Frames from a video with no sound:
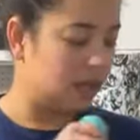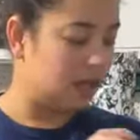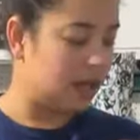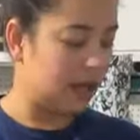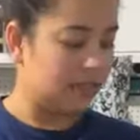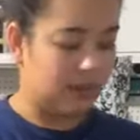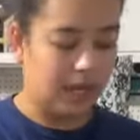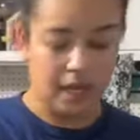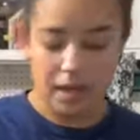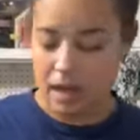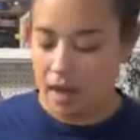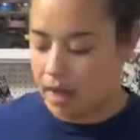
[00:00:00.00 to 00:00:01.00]
Let
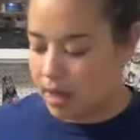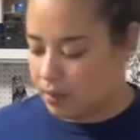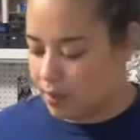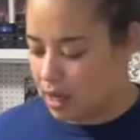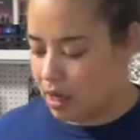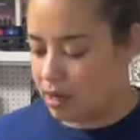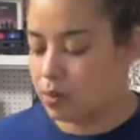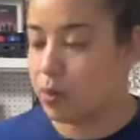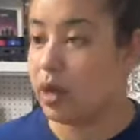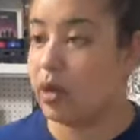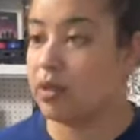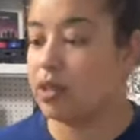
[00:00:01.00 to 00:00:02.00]
me, here's
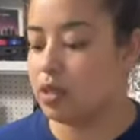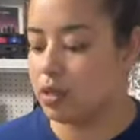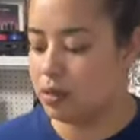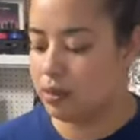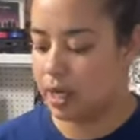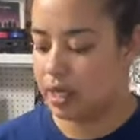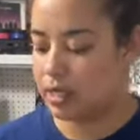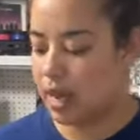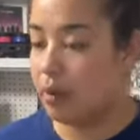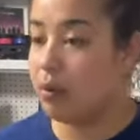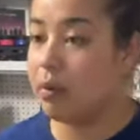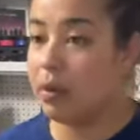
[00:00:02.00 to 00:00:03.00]
what I'll do is
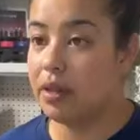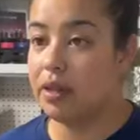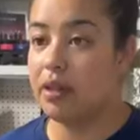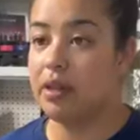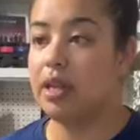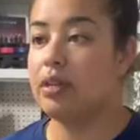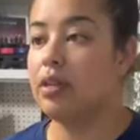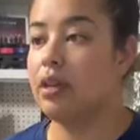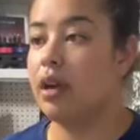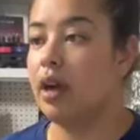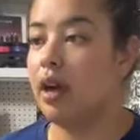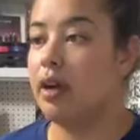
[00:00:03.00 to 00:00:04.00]
I will put the link to the
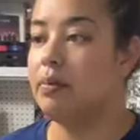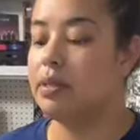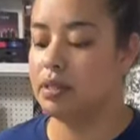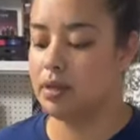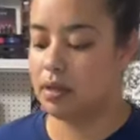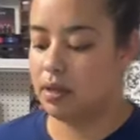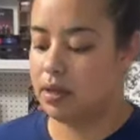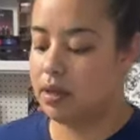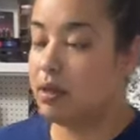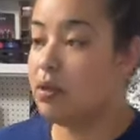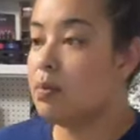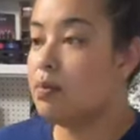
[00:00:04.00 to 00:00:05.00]
cups
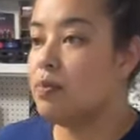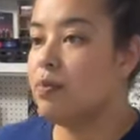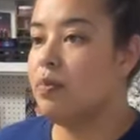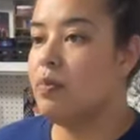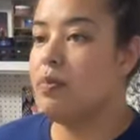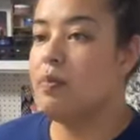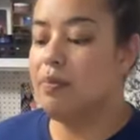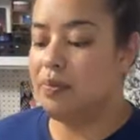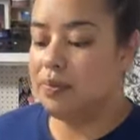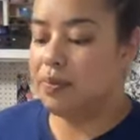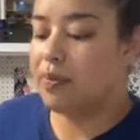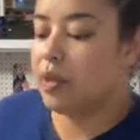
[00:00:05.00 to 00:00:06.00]

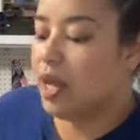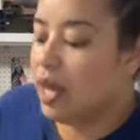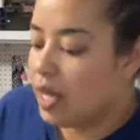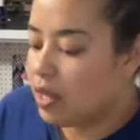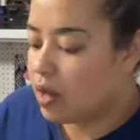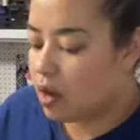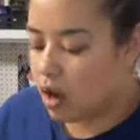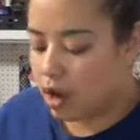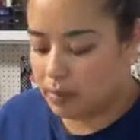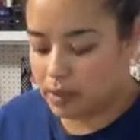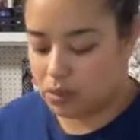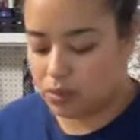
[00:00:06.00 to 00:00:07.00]
in the
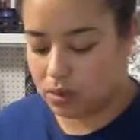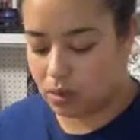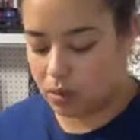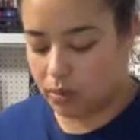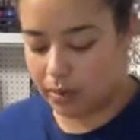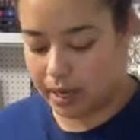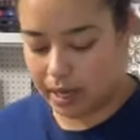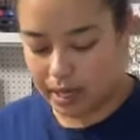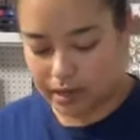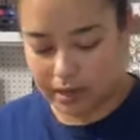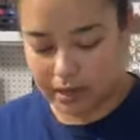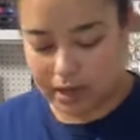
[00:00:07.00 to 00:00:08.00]
comments real
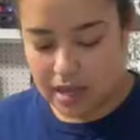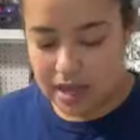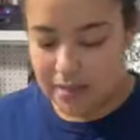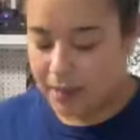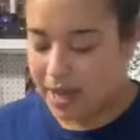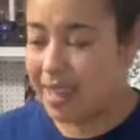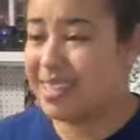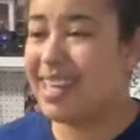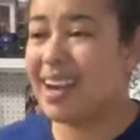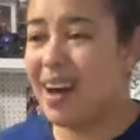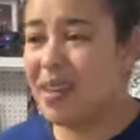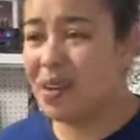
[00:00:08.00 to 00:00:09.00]
quick because
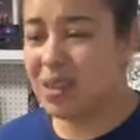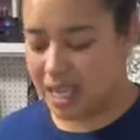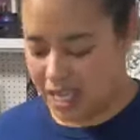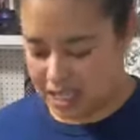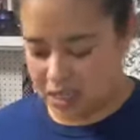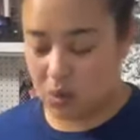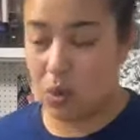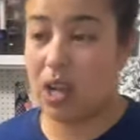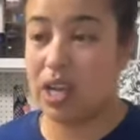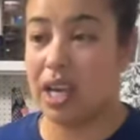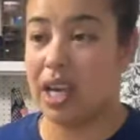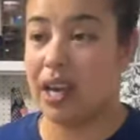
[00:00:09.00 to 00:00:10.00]
that other link isn't
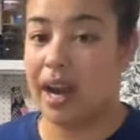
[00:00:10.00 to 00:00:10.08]
working.